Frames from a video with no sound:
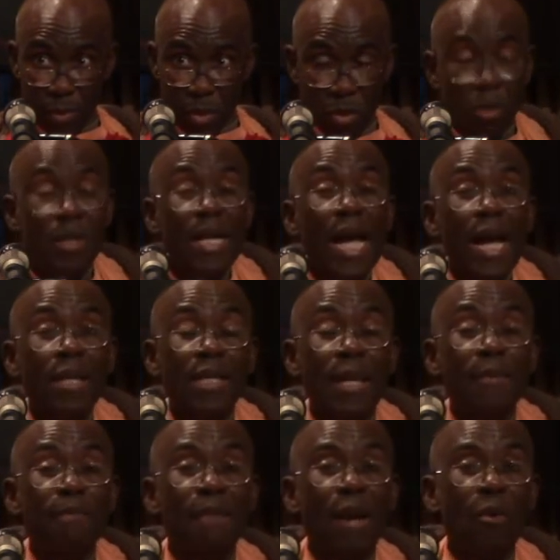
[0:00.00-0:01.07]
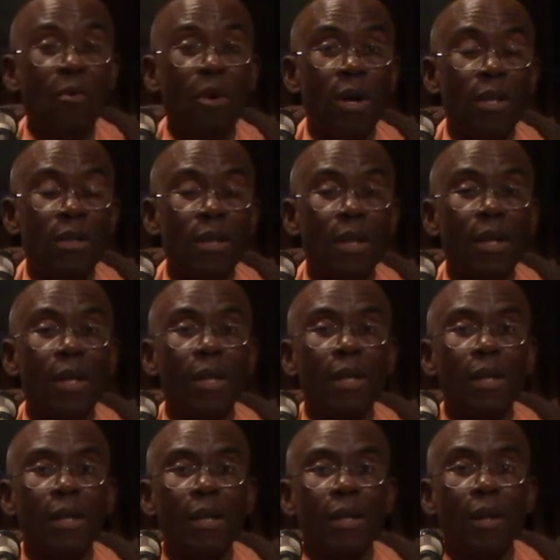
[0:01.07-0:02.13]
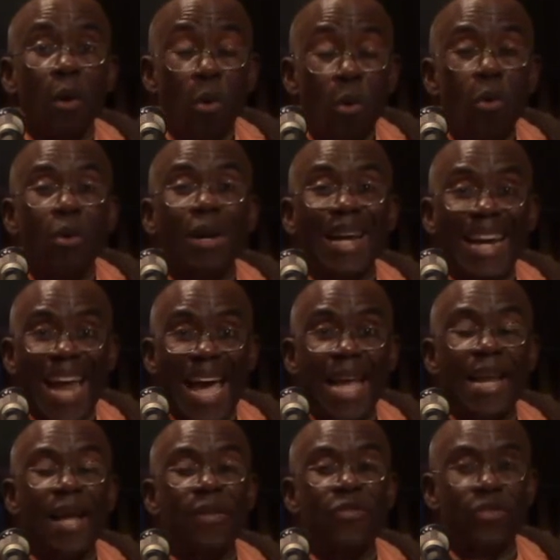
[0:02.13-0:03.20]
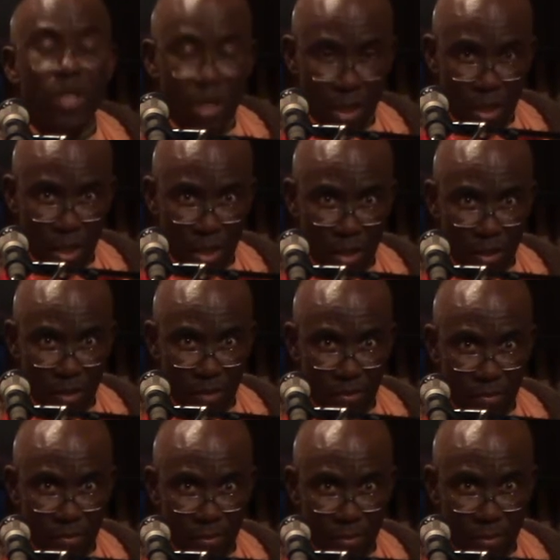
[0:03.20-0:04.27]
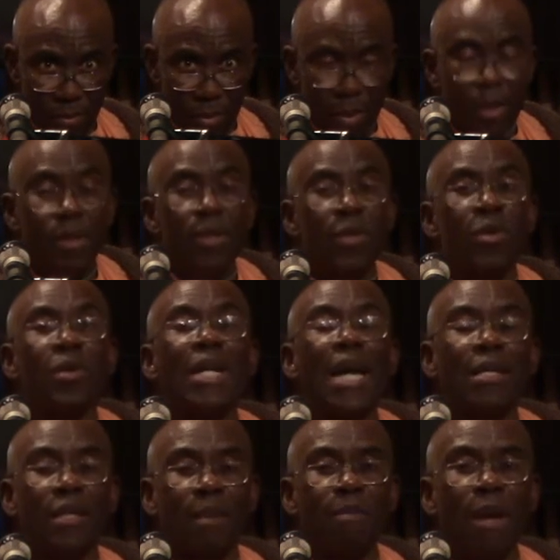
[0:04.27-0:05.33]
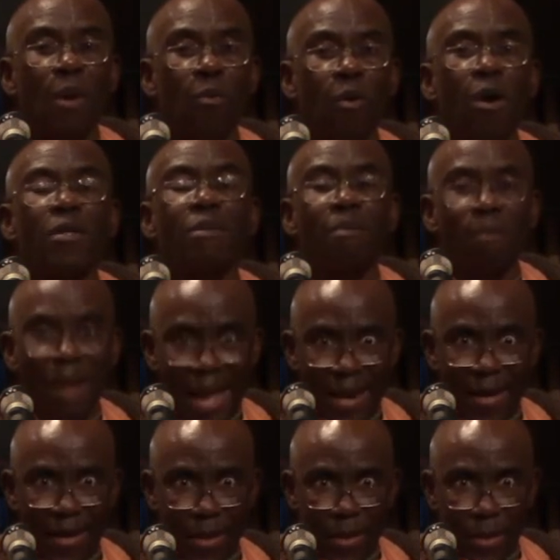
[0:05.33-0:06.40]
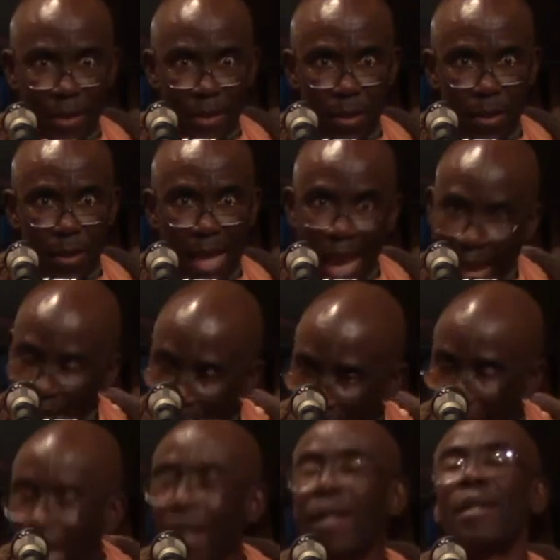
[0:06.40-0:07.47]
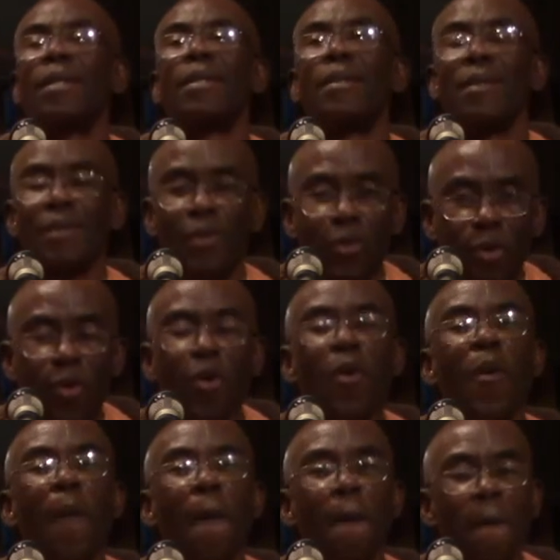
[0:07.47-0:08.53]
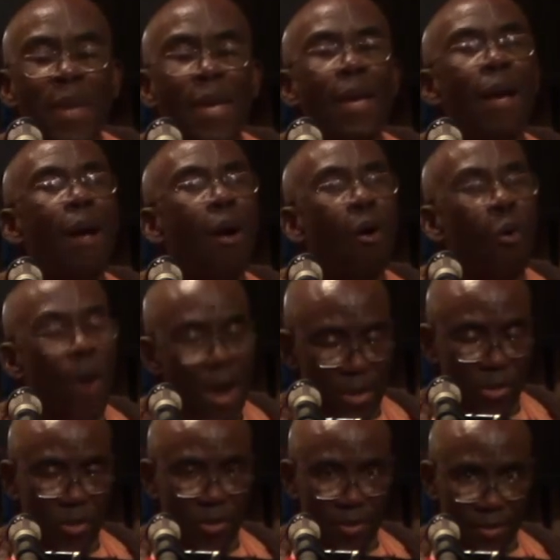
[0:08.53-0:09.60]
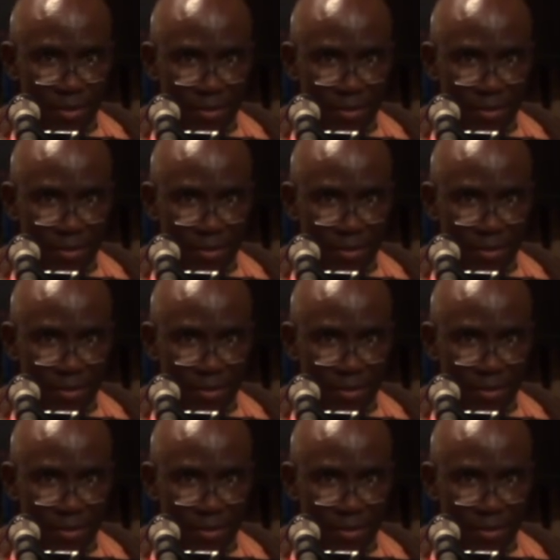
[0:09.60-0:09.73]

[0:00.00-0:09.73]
Don't accept my words hook, line, and sinker. Don't accept my words blindly. I like to be questioned.